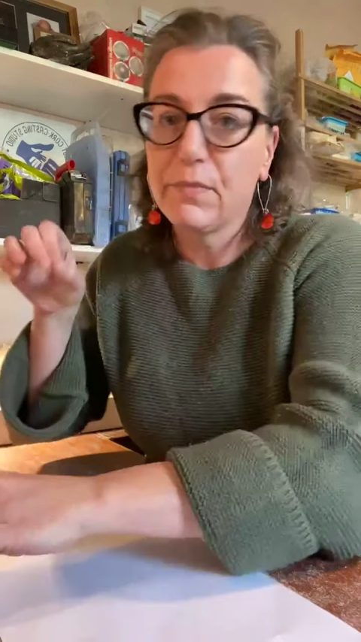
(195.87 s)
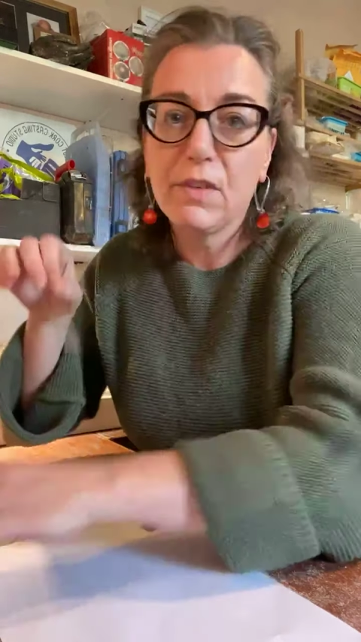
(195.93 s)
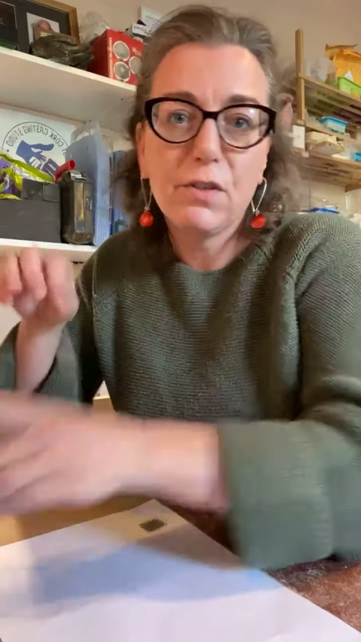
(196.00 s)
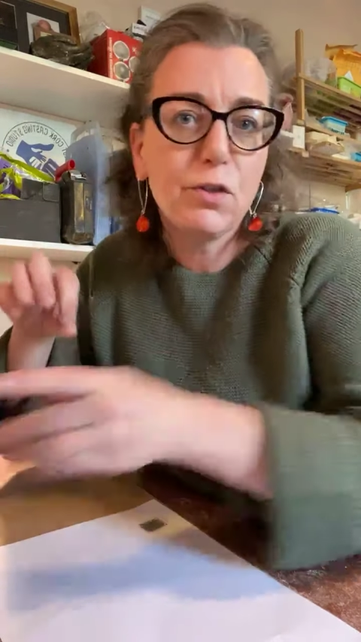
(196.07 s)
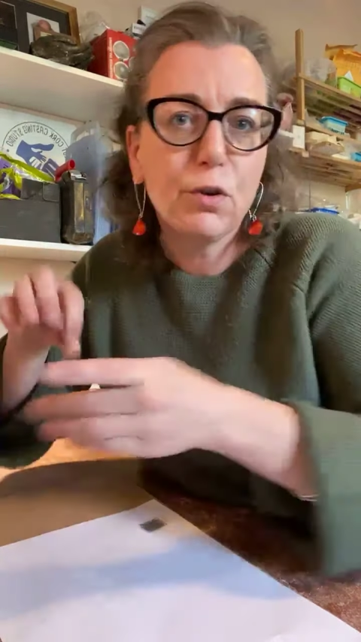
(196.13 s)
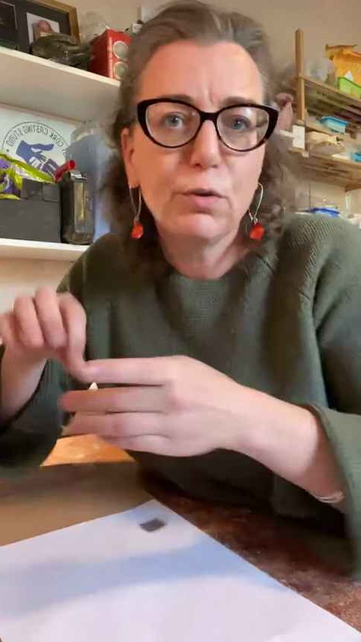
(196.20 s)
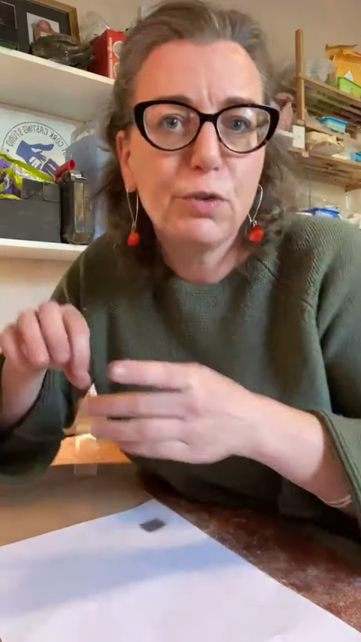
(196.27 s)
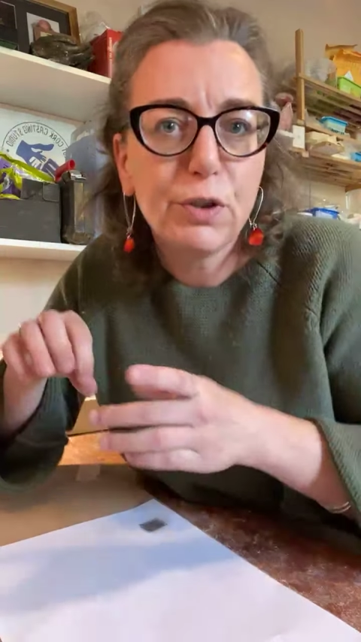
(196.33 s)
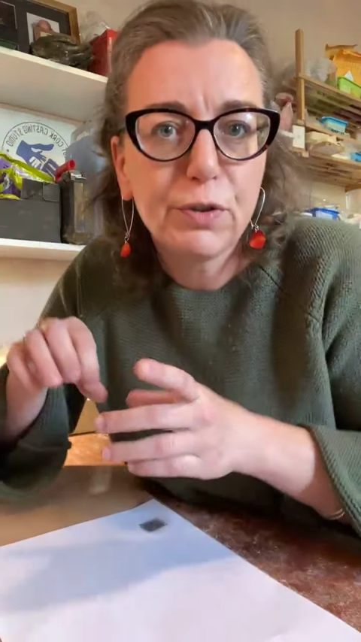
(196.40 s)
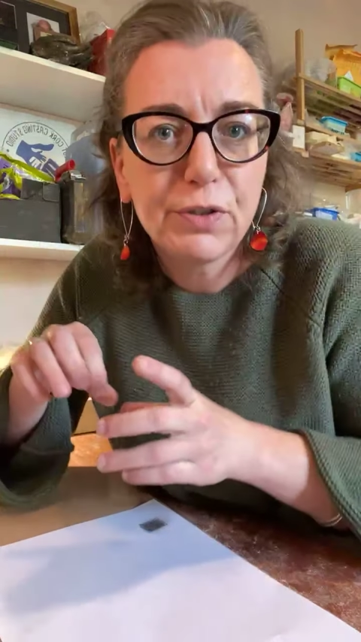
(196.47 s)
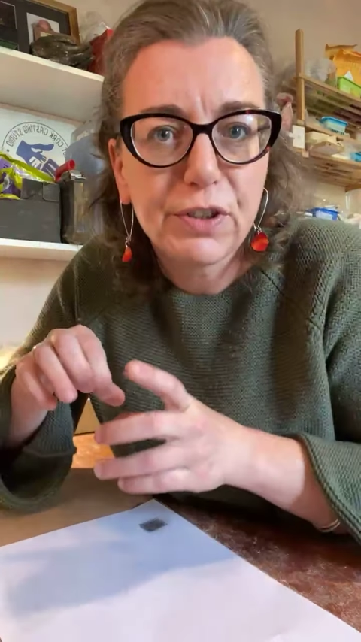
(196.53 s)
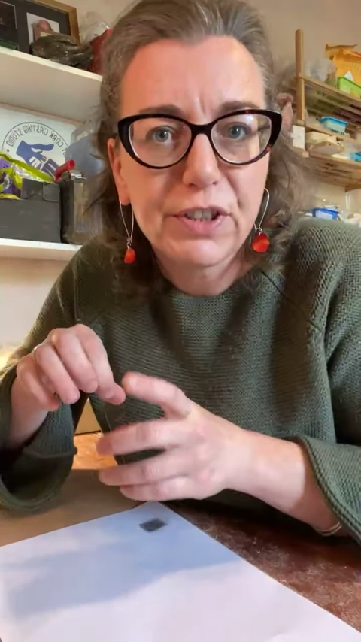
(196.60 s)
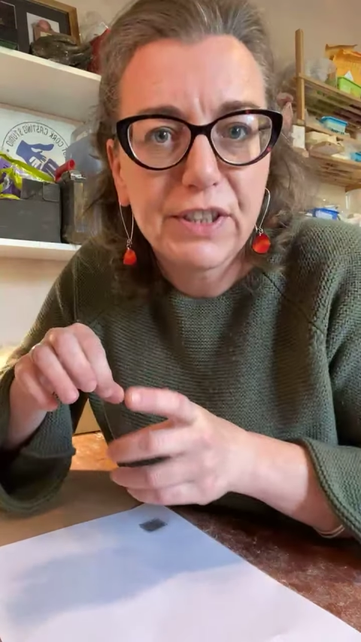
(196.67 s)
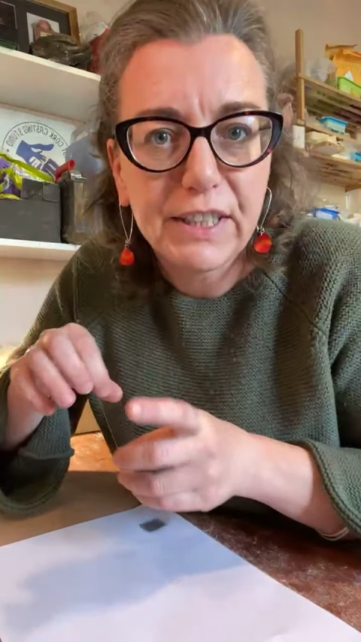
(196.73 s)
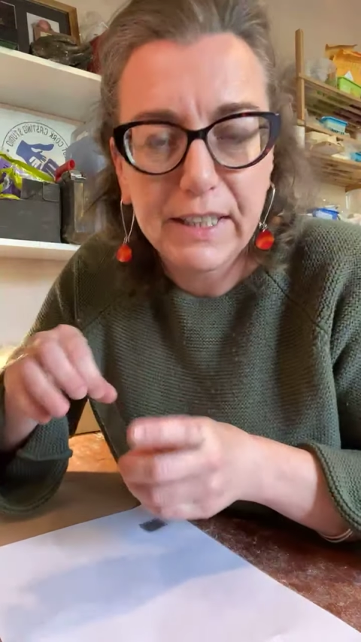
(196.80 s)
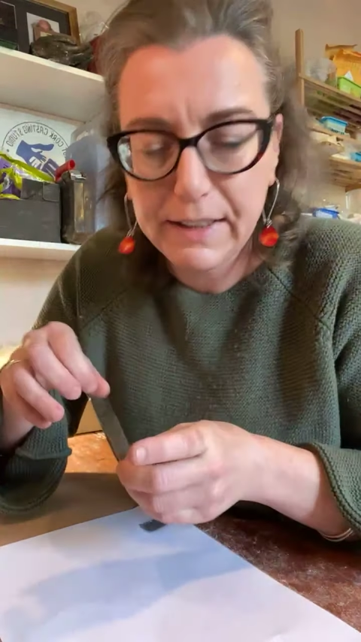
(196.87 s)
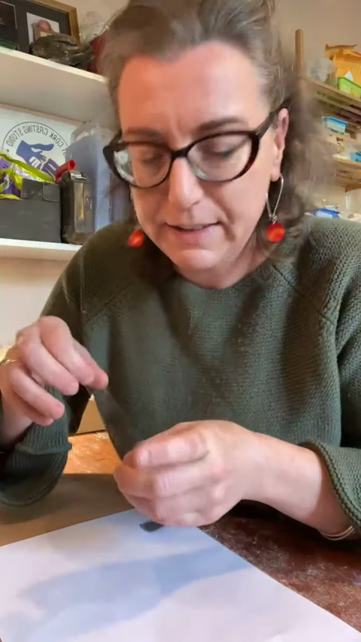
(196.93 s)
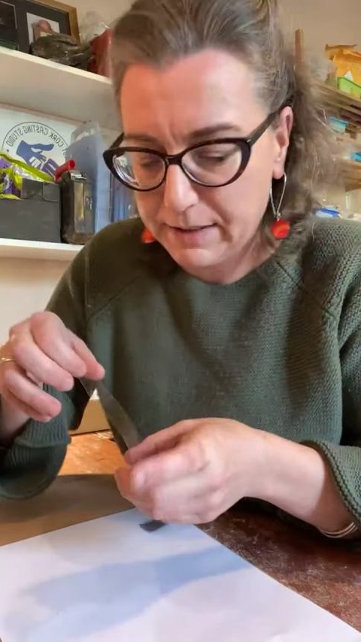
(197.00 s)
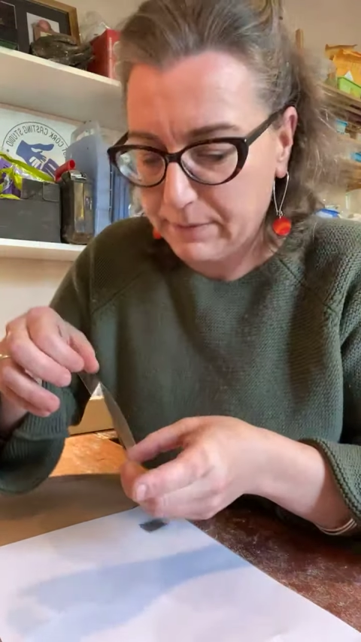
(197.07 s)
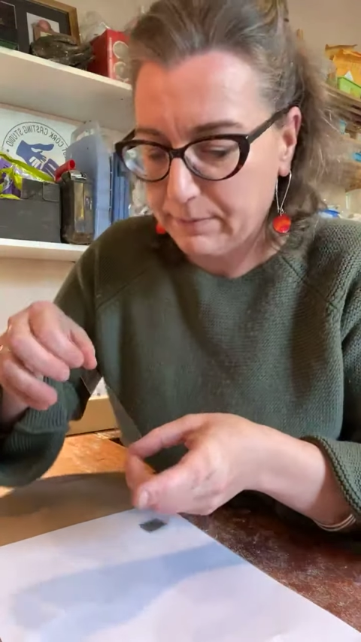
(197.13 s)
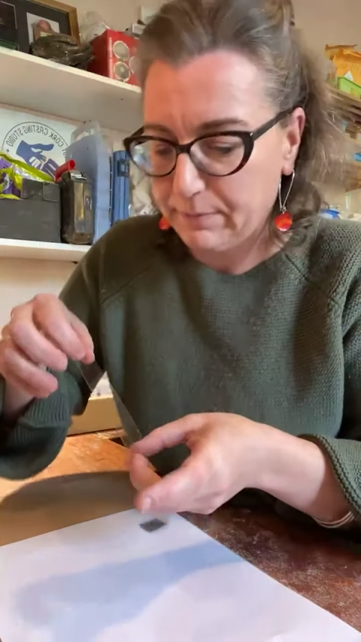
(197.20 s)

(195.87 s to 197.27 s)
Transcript: Don't use your teeth.